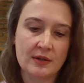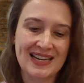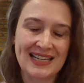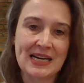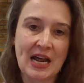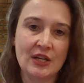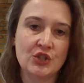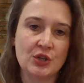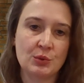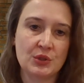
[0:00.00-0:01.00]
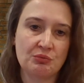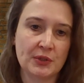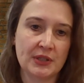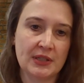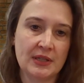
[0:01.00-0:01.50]
technology was
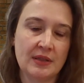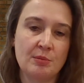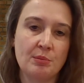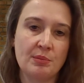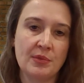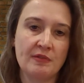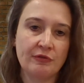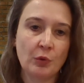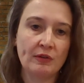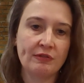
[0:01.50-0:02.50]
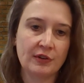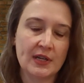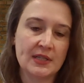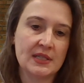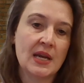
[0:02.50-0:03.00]
really the
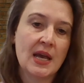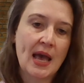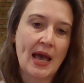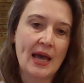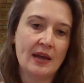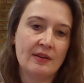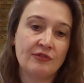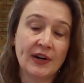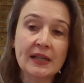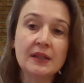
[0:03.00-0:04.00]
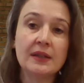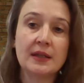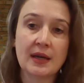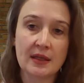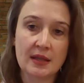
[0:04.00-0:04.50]
forefront. And
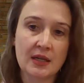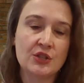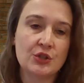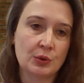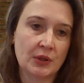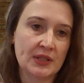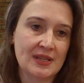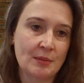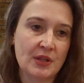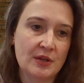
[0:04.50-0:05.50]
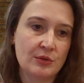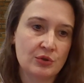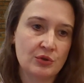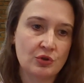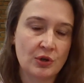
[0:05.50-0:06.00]
frankly, I think historically some of
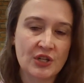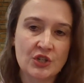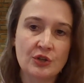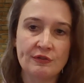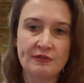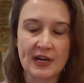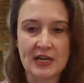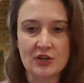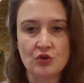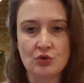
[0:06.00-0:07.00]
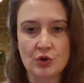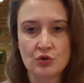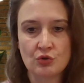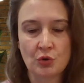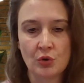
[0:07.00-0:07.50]
those traditional financial
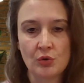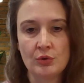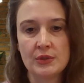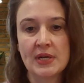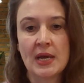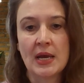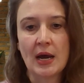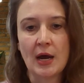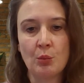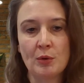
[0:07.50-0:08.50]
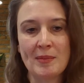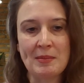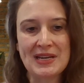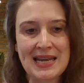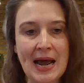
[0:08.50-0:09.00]
controls were
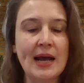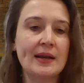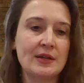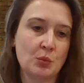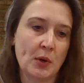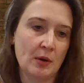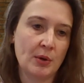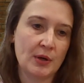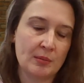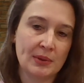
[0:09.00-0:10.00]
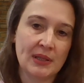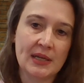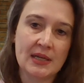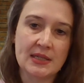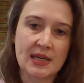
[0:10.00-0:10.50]
maybe not as well put in
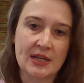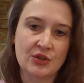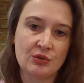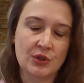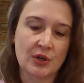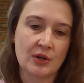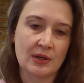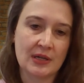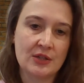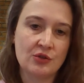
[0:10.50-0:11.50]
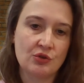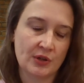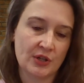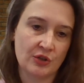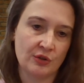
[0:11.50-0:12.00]
place as you saw in
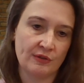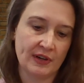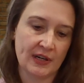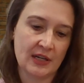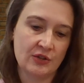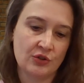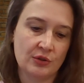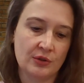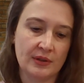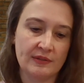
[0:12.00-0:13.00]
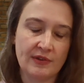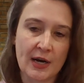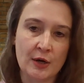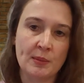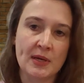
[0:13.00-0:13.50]
traditional financial
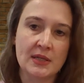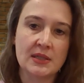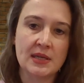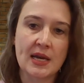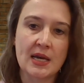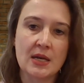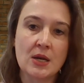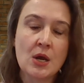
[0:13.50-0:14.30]
environments. And